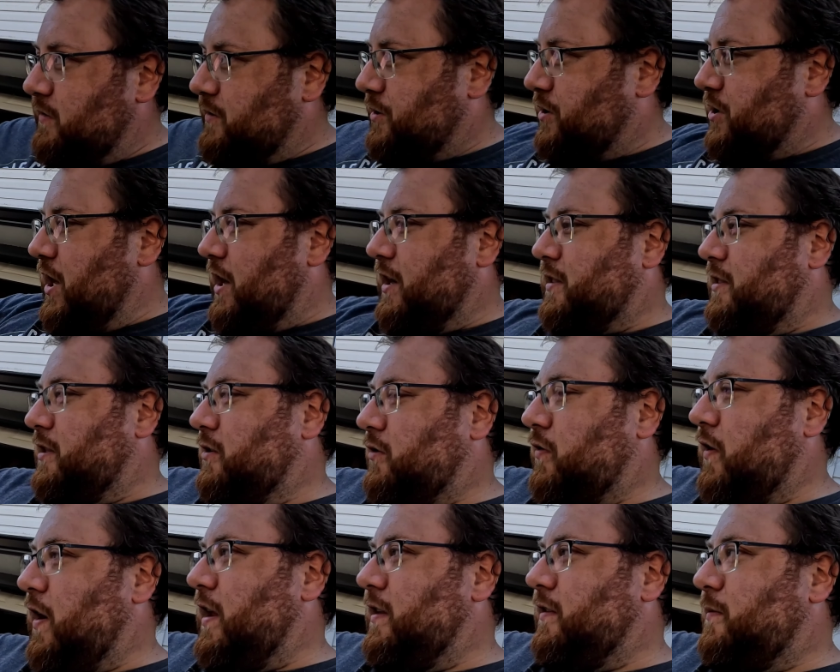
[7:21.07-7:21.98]
check the
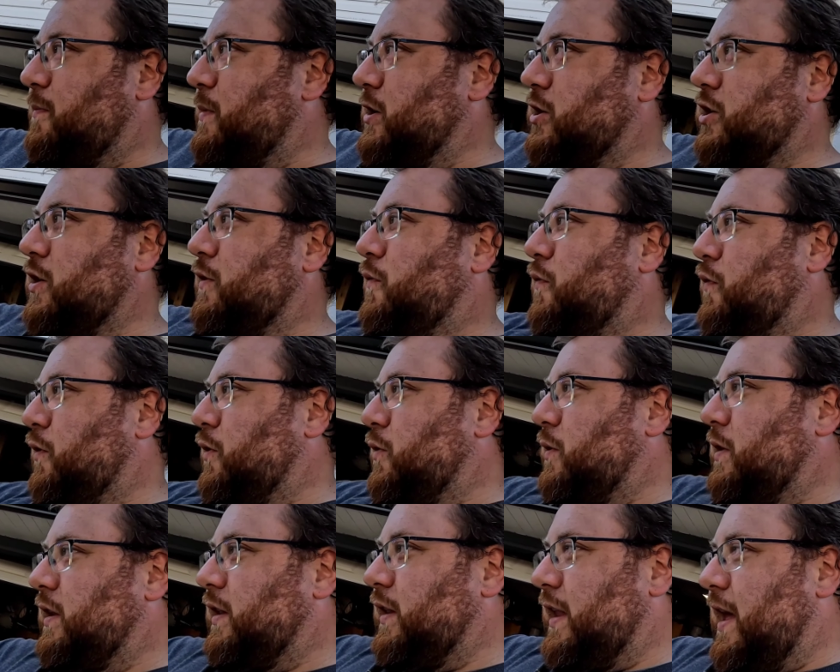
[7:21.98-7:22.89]
transmission
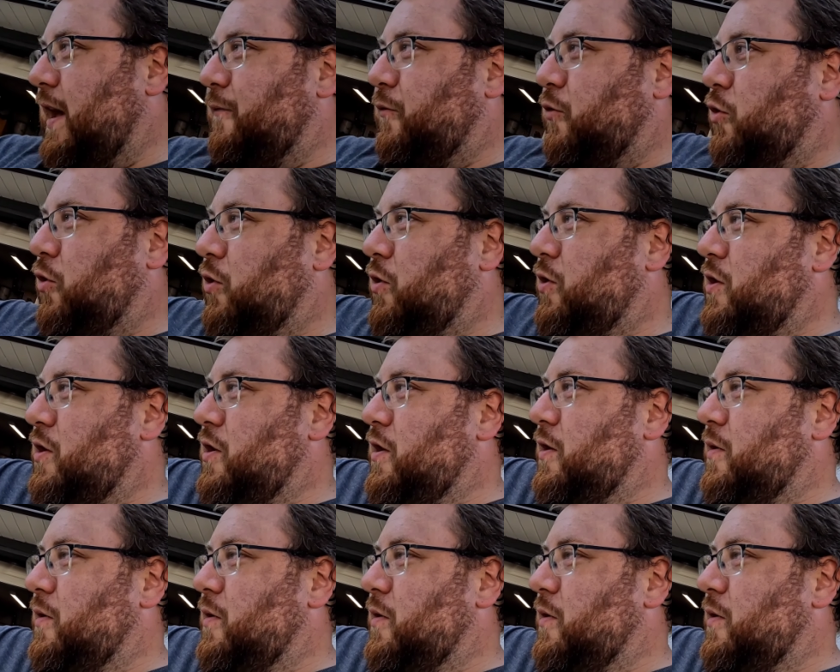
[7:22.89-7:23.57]
fluid level,